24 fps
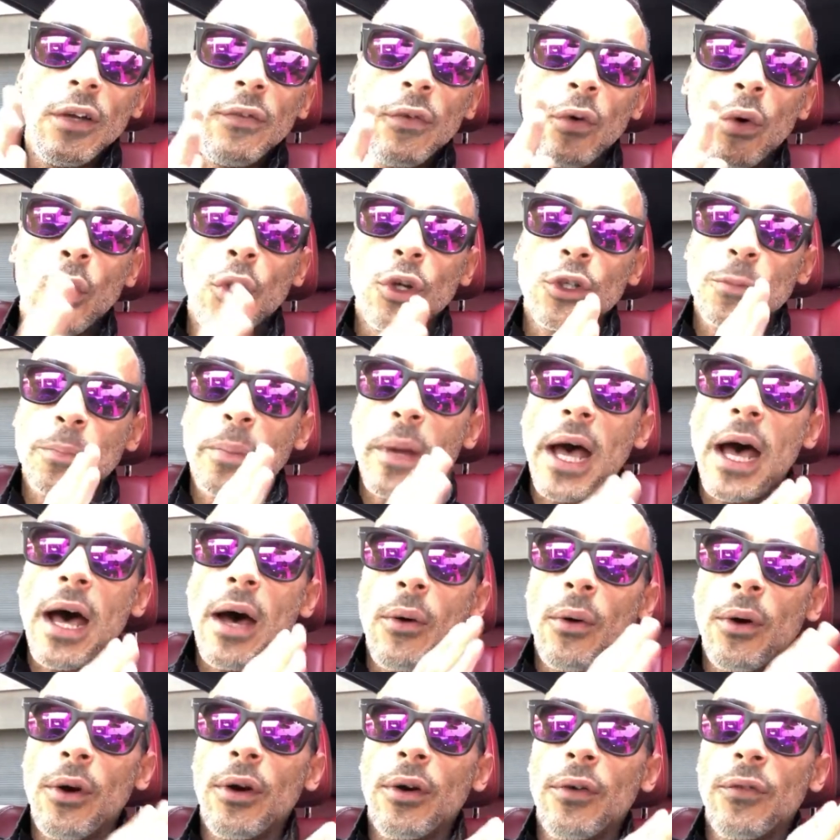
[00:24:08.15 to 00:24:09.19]

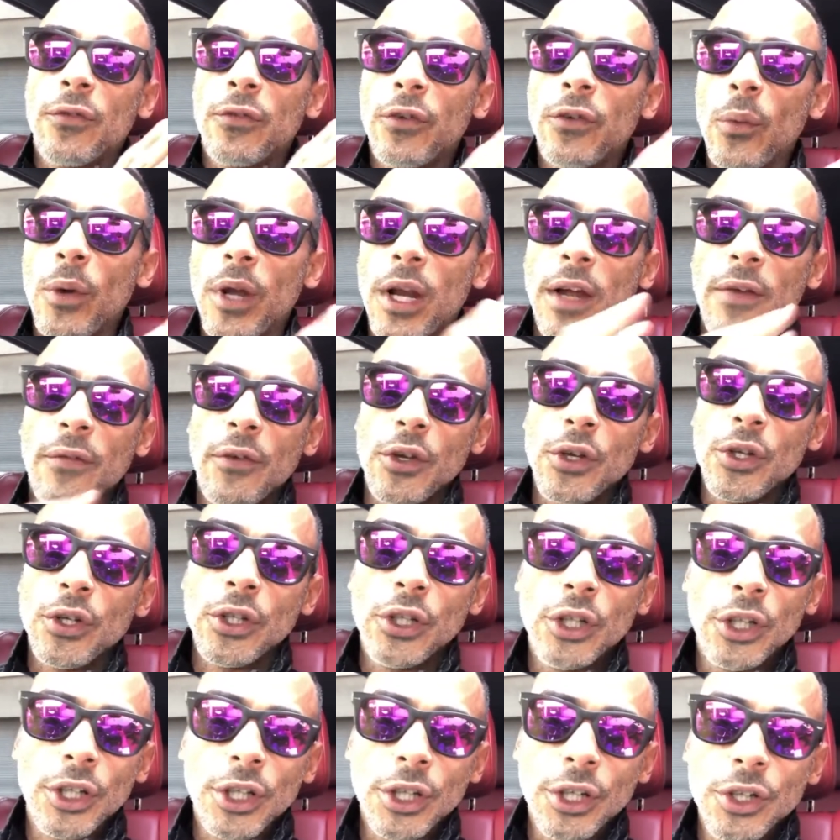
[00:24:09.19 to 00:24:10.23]
horsepower for whatever you're
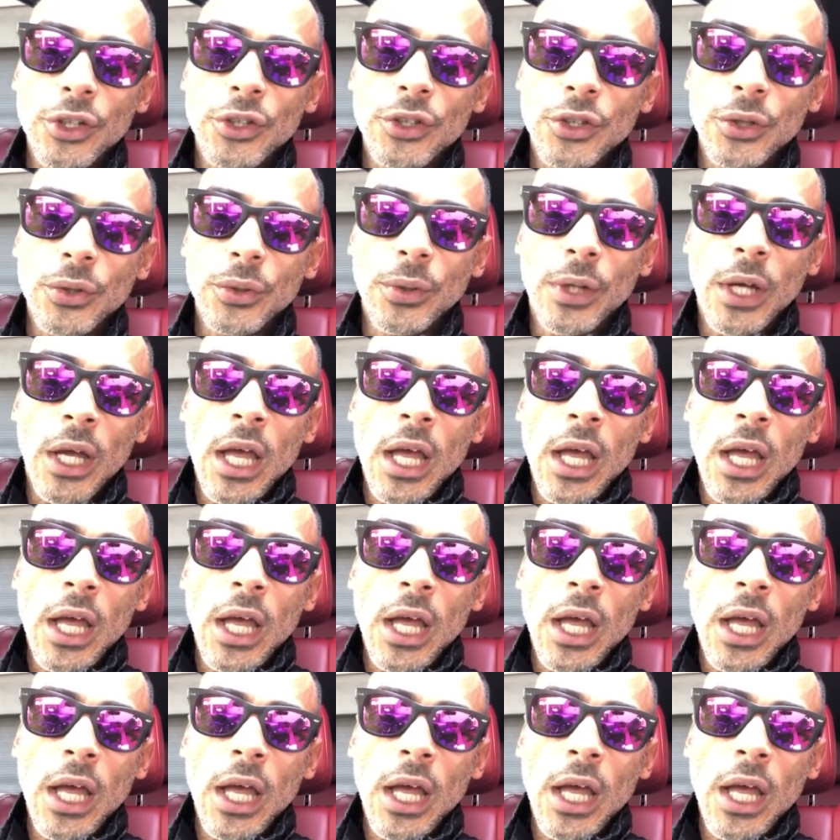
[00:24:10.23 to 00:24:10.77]
looking to do,